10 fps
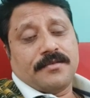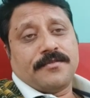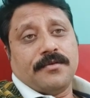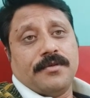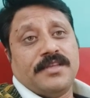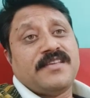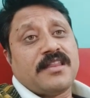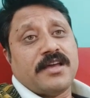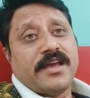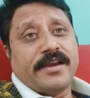So these
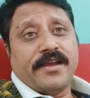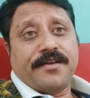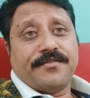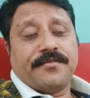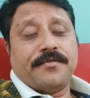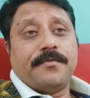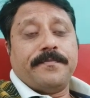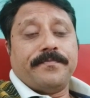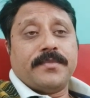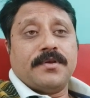are the areas
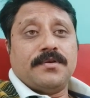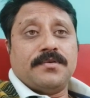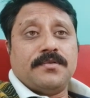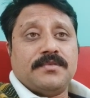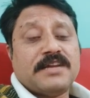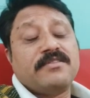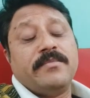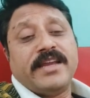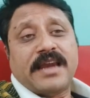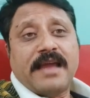that will
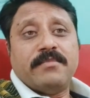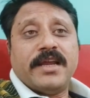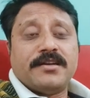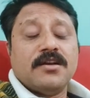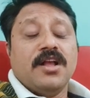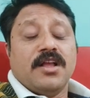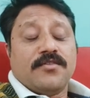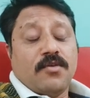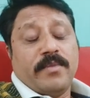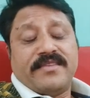be in limelight.
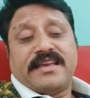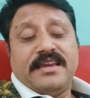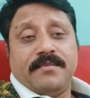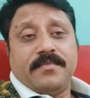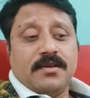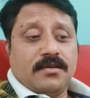So basically,